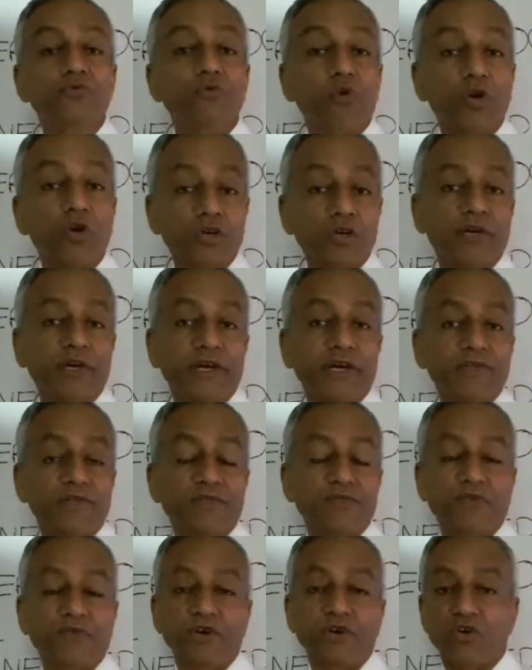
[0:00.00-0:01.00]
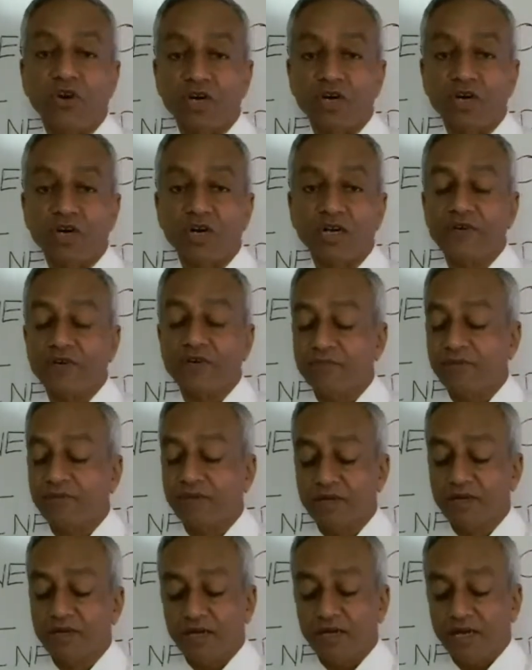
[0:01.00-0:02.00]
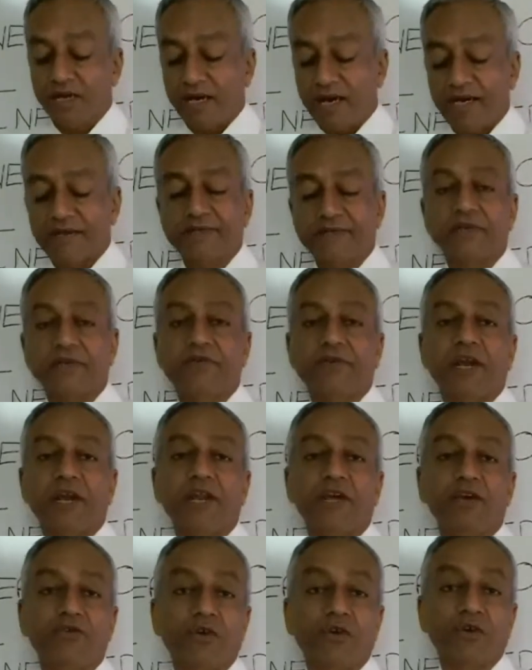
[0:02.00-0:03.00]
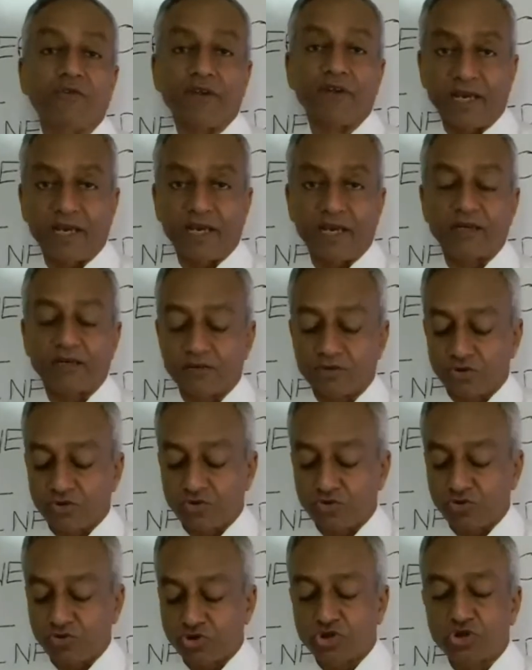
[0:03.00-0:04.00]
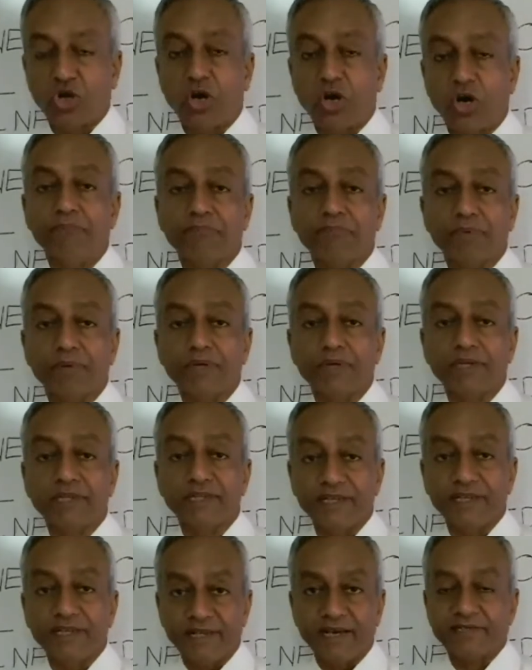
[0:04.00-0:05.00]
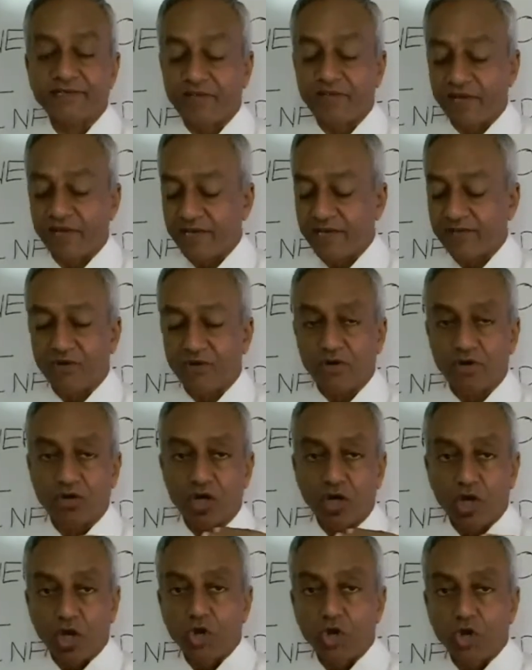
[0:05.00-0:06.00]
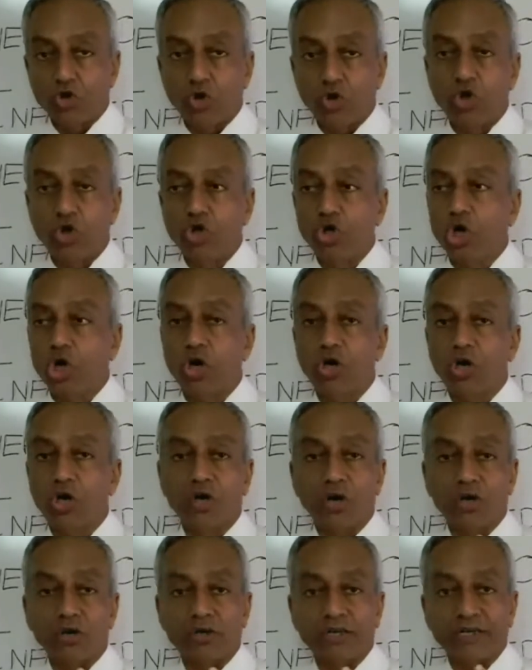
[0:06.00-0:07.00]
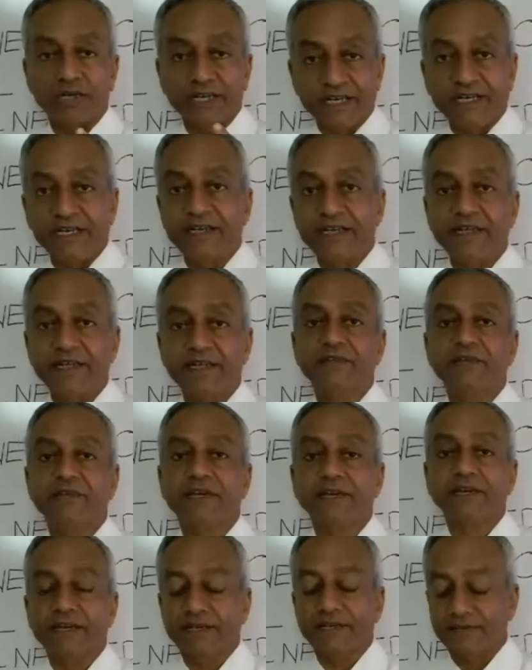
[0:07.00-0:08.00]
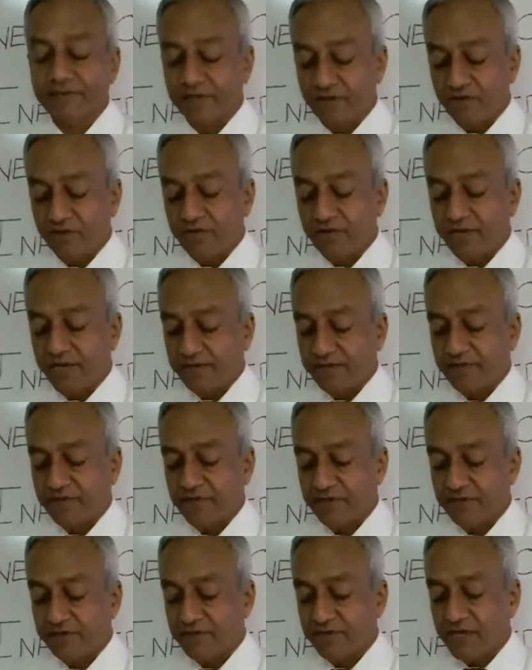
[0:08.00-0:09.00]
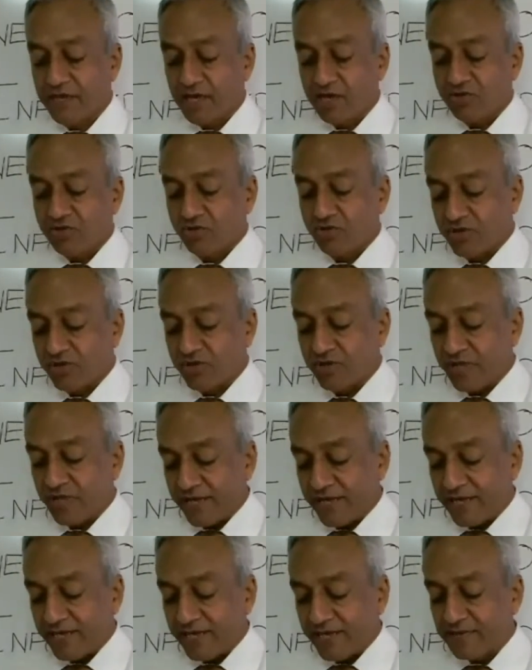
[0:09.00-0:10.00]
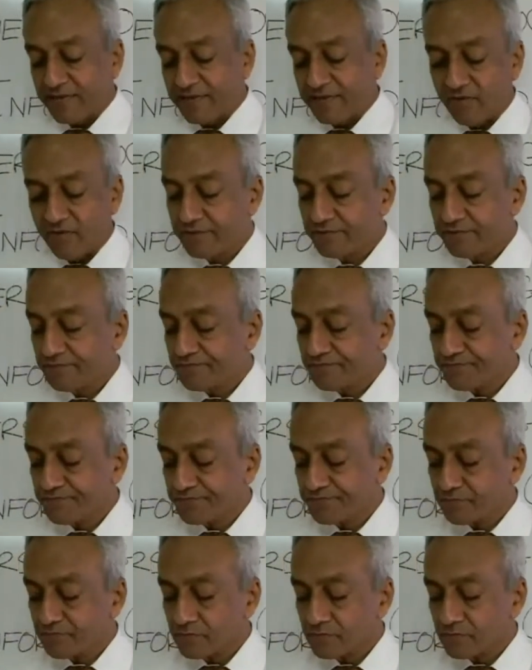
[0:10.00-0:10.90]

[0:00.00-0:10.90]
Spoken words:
So whatever it is, if you're not comfortable as a trainee, you have a right to stop this exercise or tone down or decrease the intensity of the exercise. So that is covered here.